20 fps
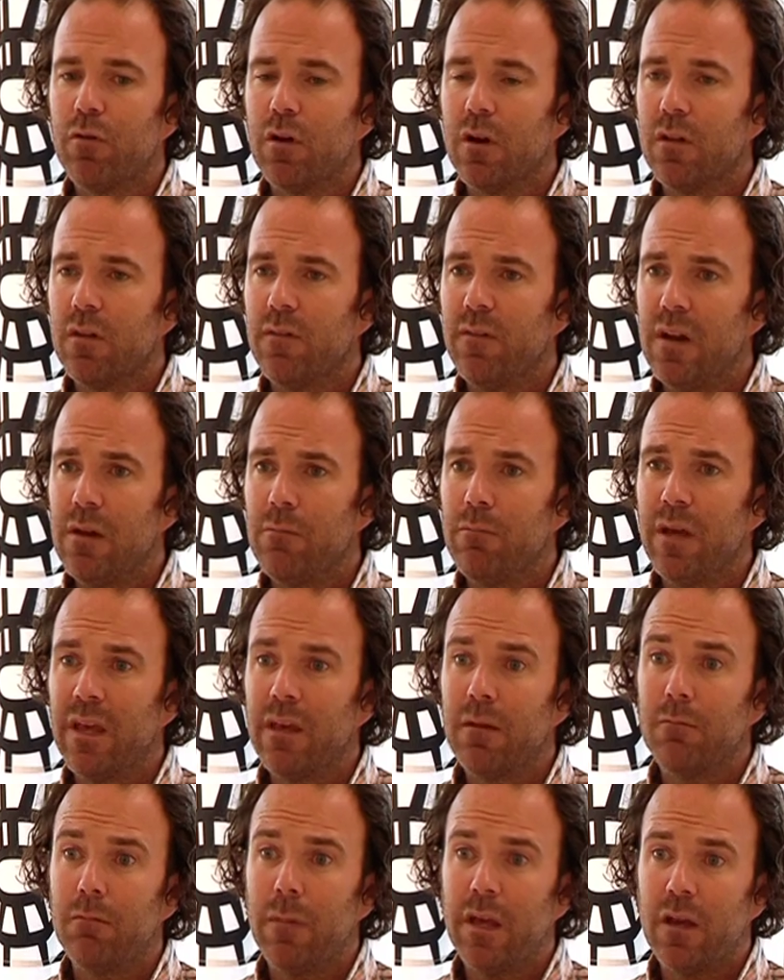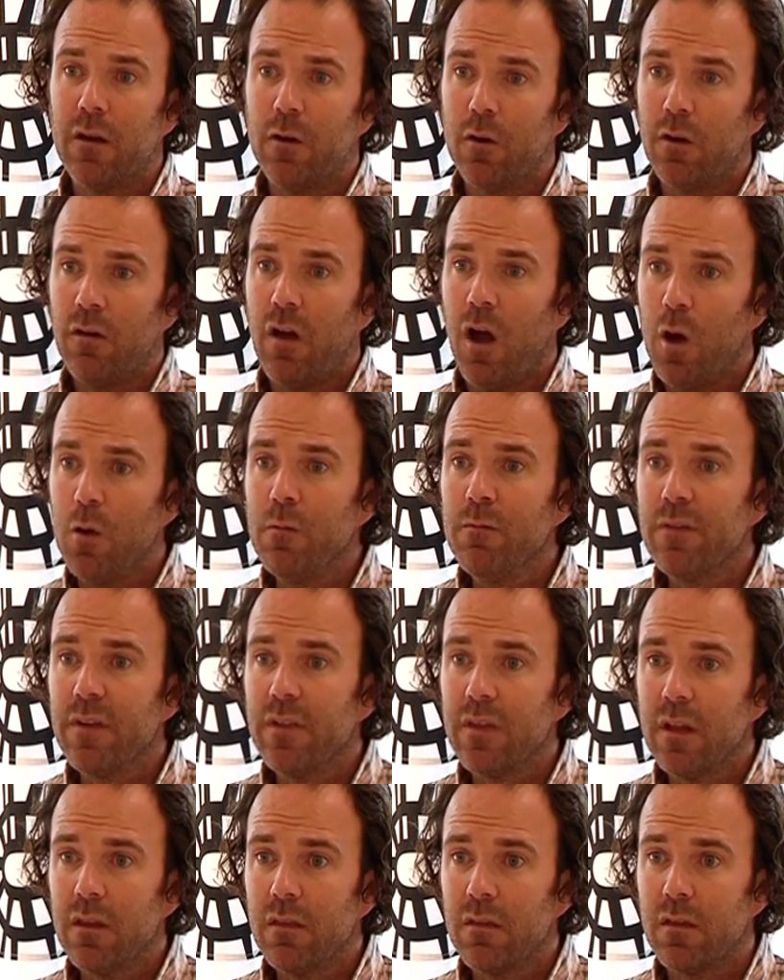product development make a lot of home
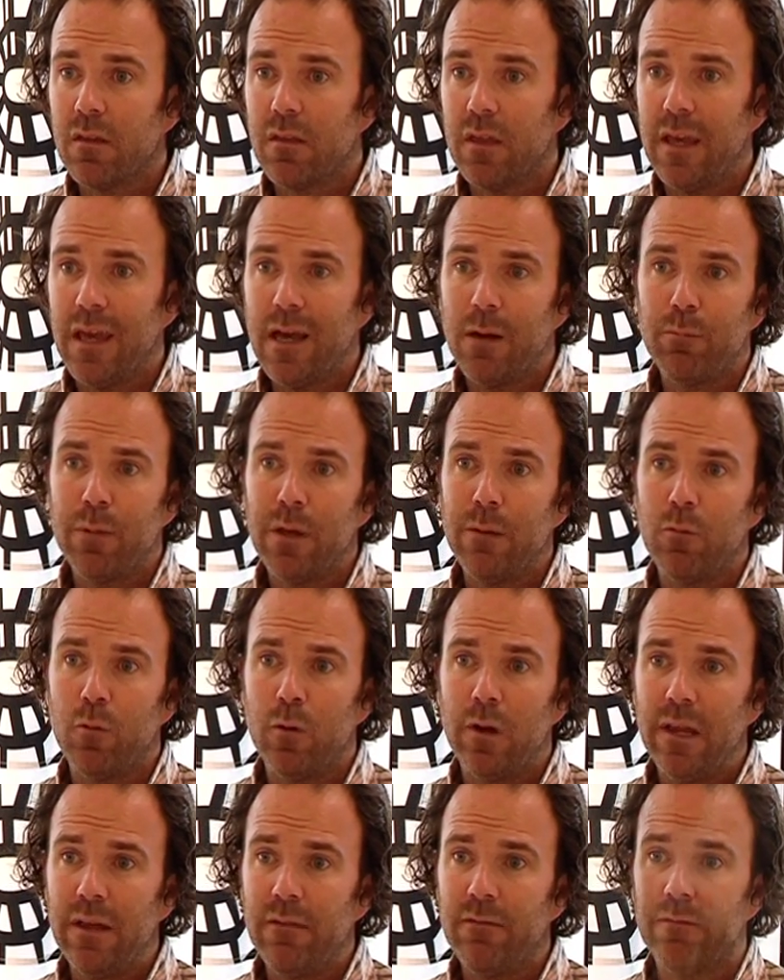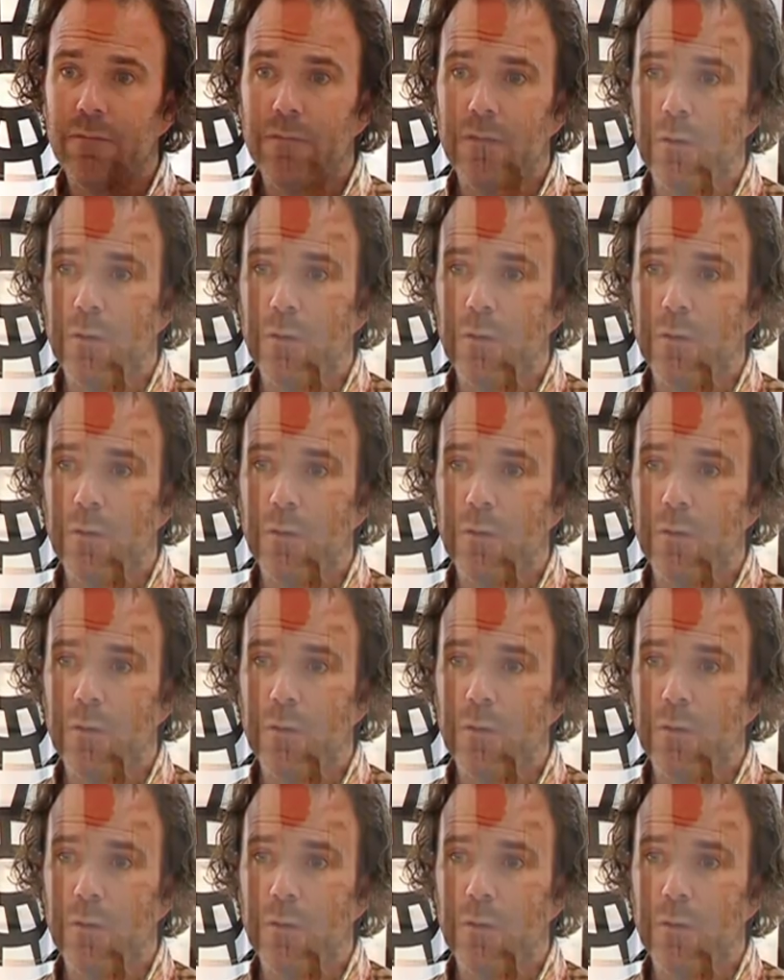visits to see how people live